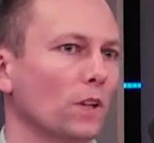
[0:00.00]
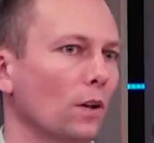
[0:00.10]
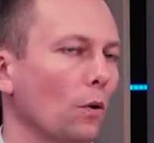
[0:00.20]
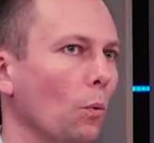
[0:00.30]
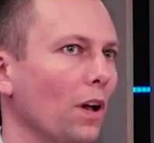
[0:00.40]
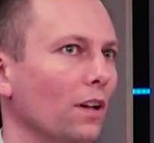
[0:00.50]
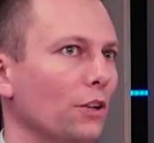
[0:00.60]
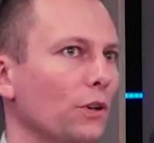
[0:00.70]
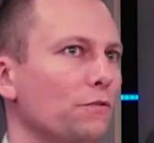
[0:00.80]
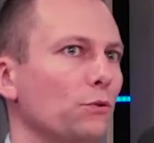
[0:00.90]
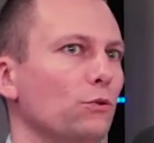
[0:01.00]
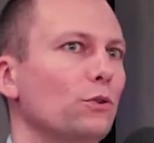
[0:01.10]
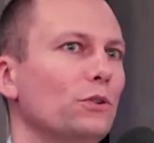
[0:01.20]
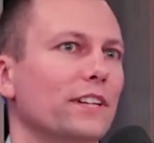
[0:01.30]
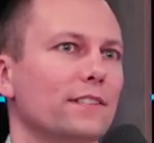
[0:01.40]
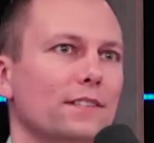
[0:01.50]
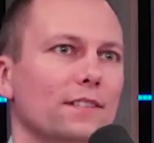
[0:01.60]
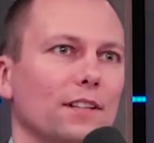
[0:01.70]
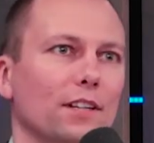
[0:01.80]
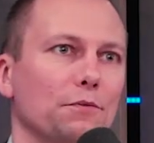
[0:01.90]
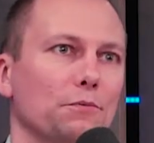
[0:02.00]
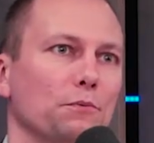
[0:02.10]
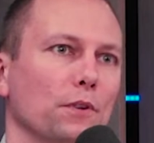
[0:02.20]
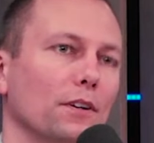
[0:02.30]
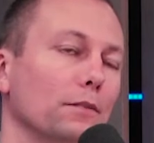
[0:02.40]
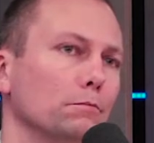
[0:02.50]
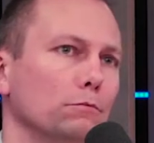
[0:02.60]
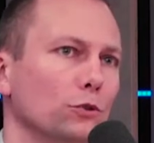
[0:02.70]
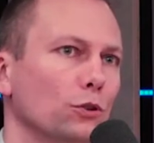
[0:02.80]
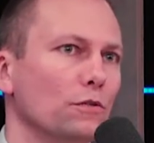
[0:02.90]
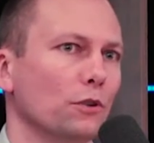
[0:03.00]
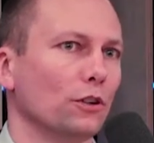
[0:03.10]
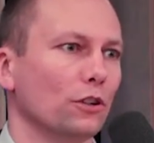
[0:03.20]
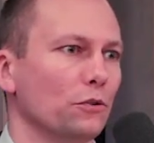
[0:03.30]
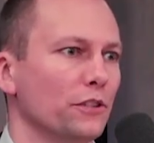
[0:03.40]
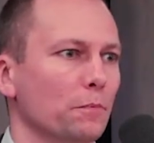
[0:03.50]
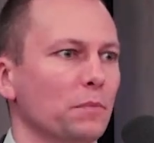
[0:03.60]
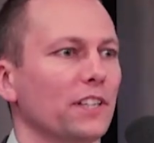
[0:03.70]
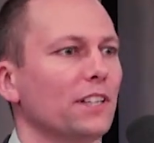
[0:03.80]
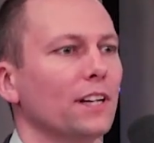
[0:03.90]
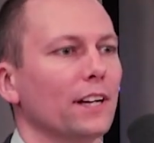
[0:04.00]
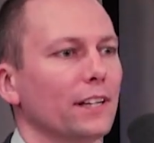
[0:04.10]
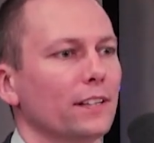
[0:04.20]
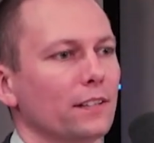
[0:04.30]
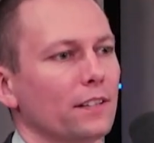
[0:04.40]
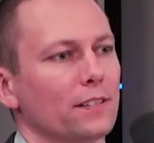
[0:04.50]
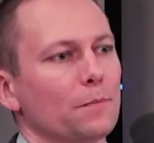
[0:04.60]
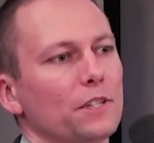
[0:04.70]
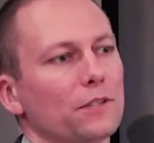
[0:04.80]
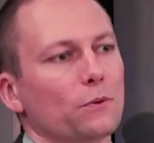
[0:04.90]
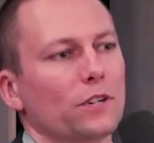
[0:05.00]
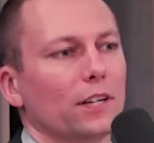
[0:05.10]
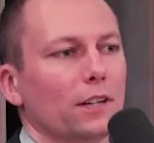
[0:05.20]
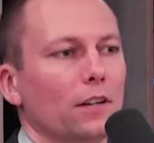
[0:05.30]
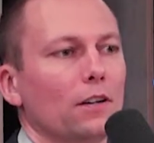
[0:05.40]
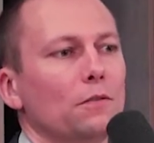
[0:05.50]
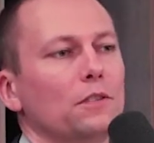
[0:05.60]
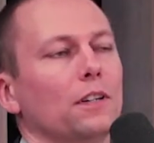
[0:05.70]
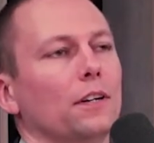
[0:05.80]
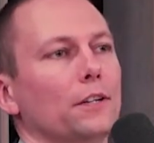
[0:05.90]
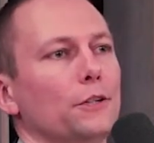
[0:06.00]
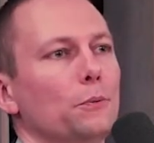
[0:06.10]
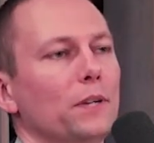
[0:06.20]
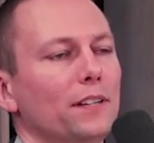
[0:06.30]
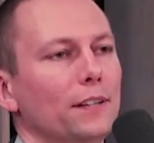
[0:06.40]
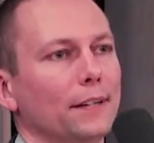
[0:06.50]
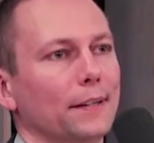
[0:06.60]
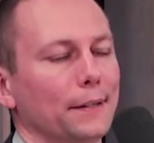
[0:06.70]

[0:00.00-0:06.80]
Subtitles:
Well, you have to know that if you go for a cloud ERP like SAP S/4HANA Cloud, you will